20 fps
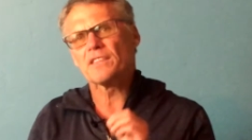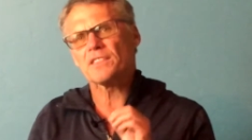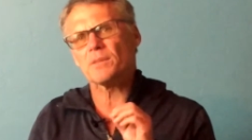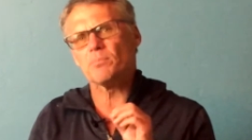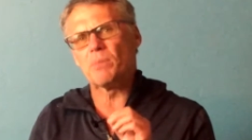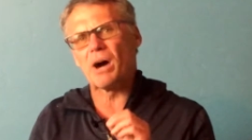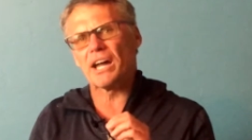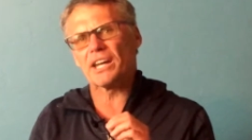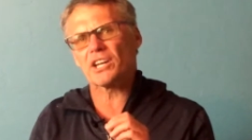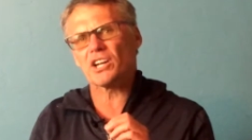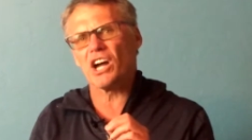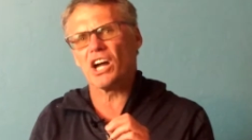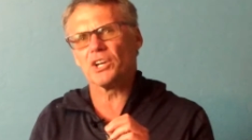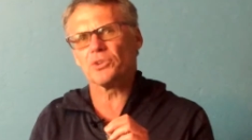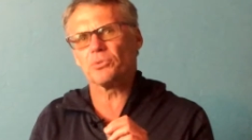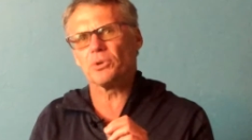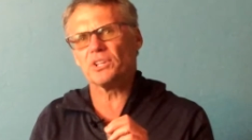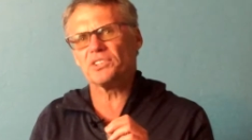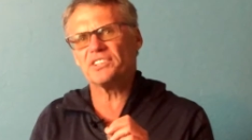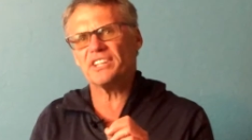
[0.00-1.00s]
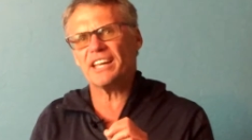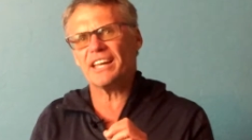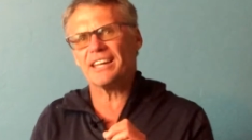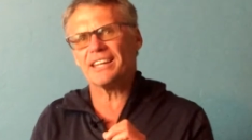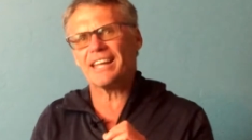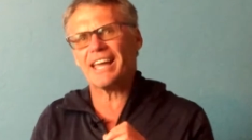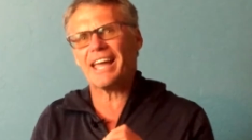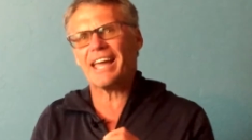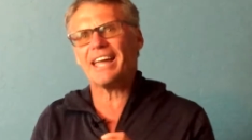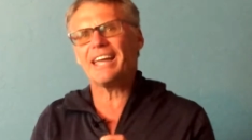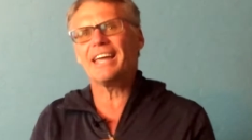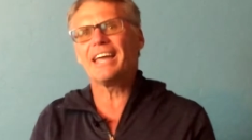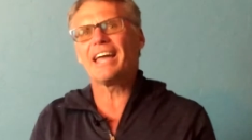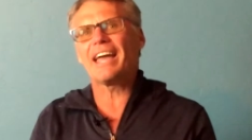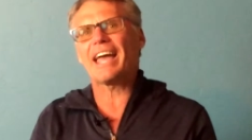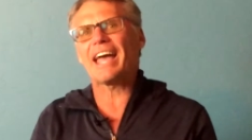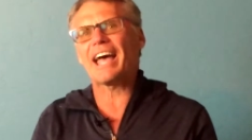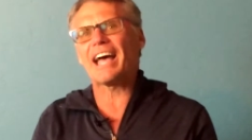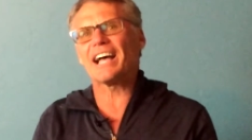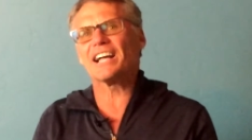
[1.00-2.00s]
The mitochondrial DNA
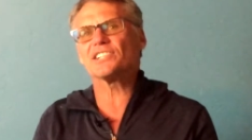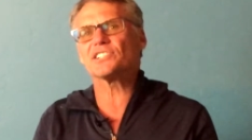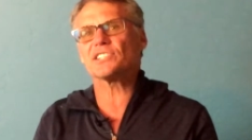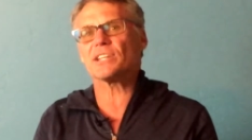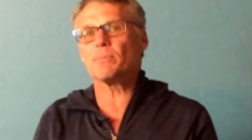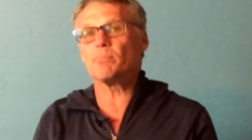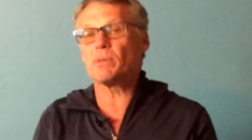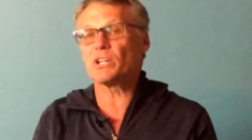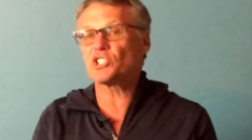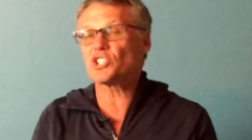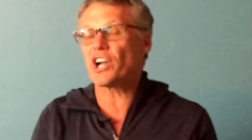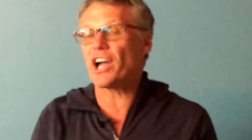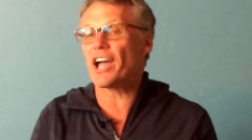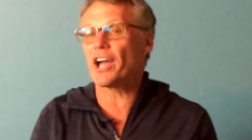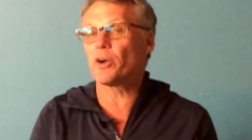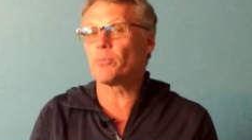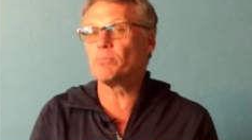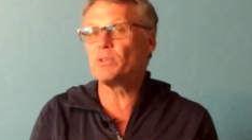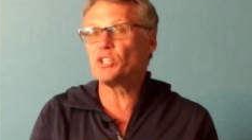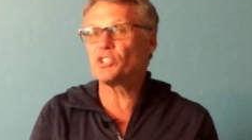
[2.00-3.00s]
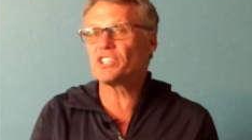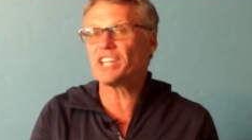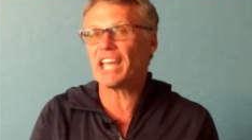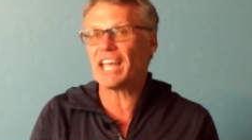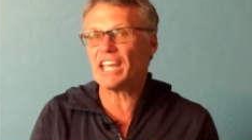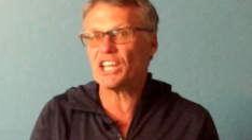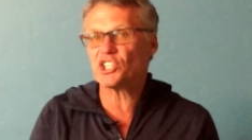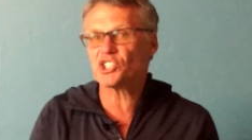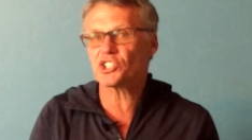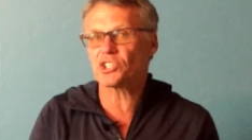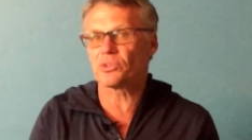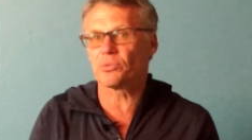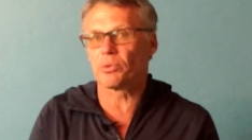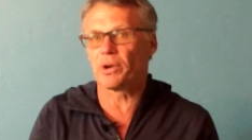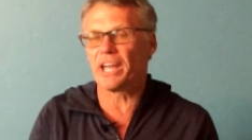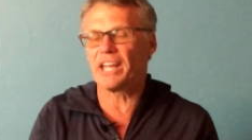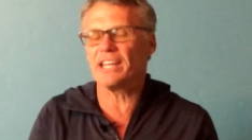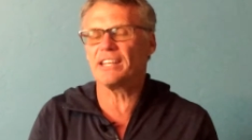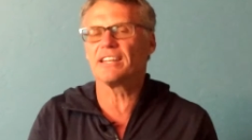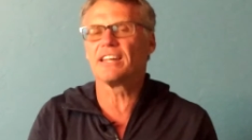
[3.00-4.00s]
has a much higher mutation
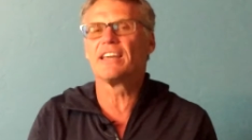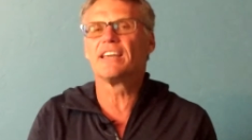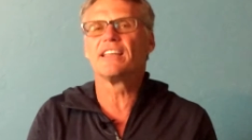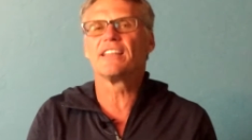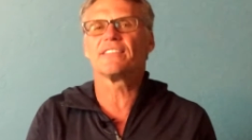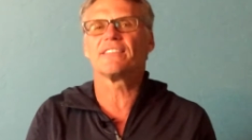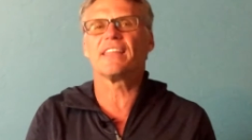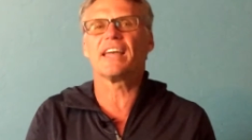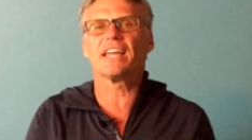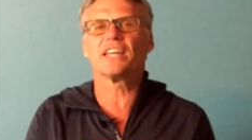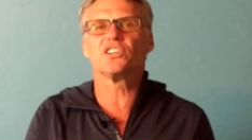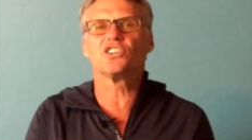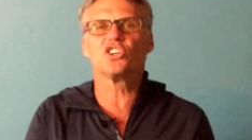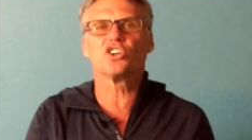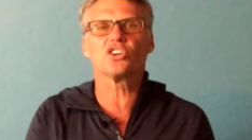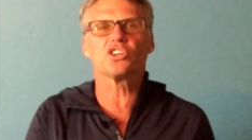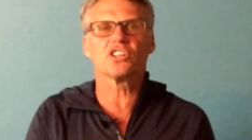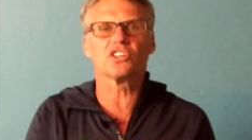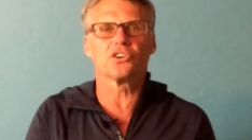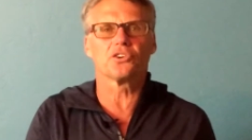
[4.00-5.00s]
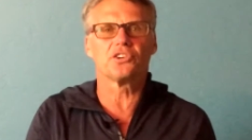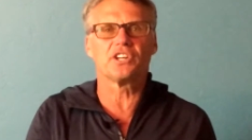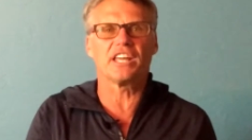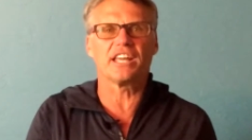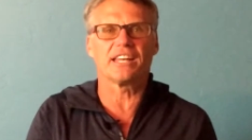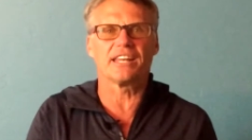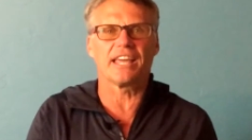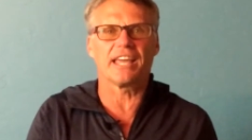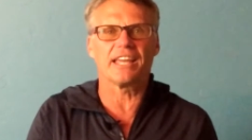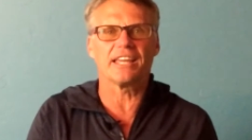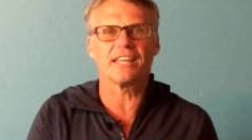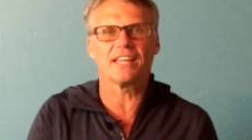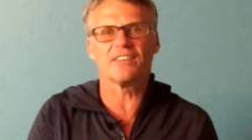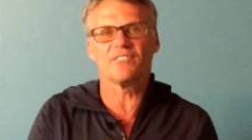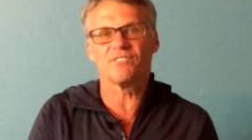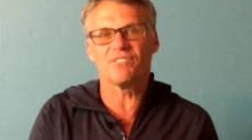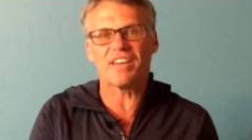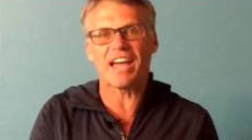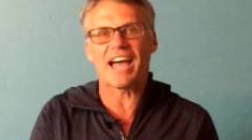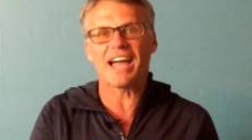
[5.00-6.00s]
rate than nuclear DNA.
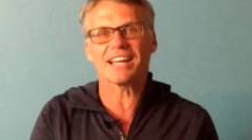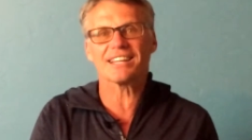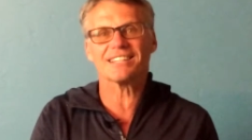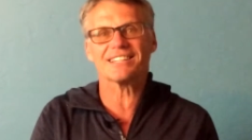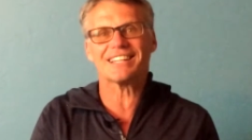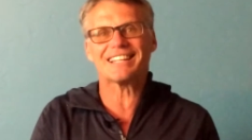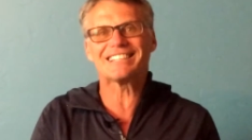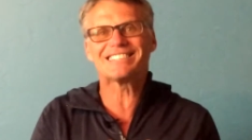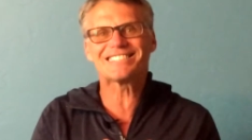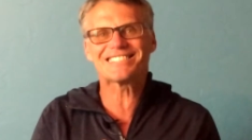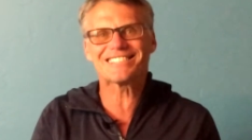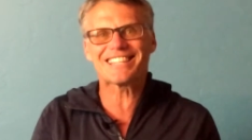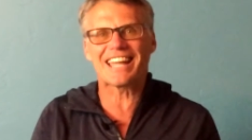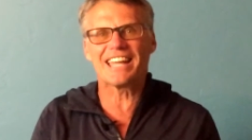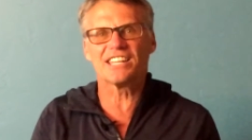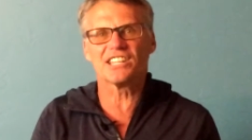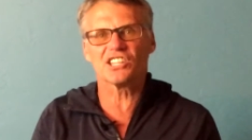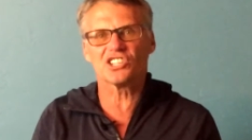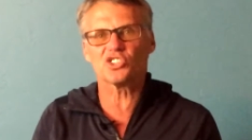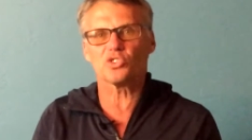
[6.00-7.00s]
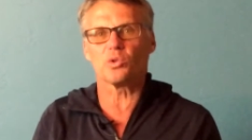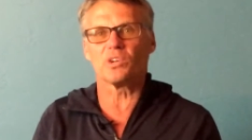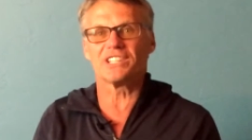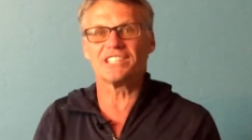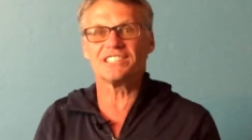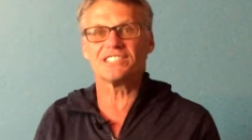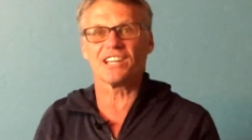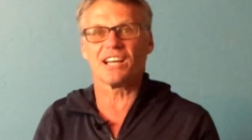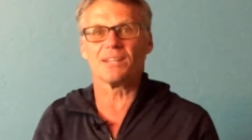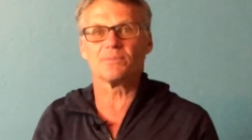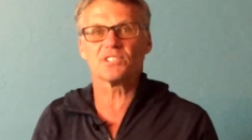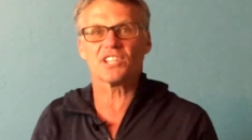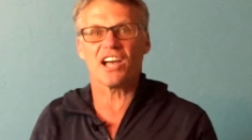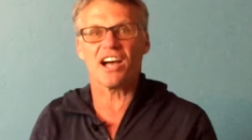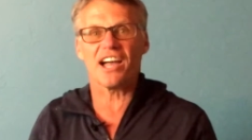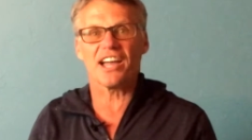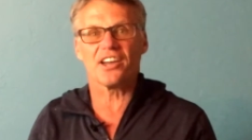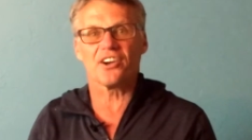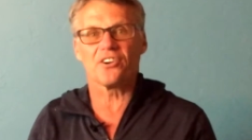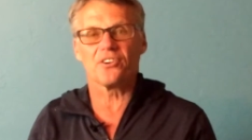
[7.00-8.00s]
In fact, it's 10 to 20 times
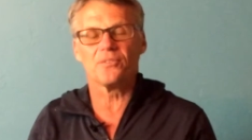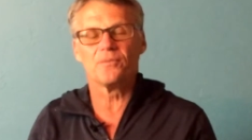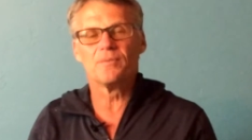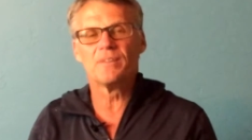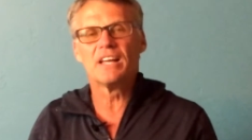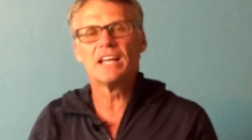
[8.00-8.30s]
higher.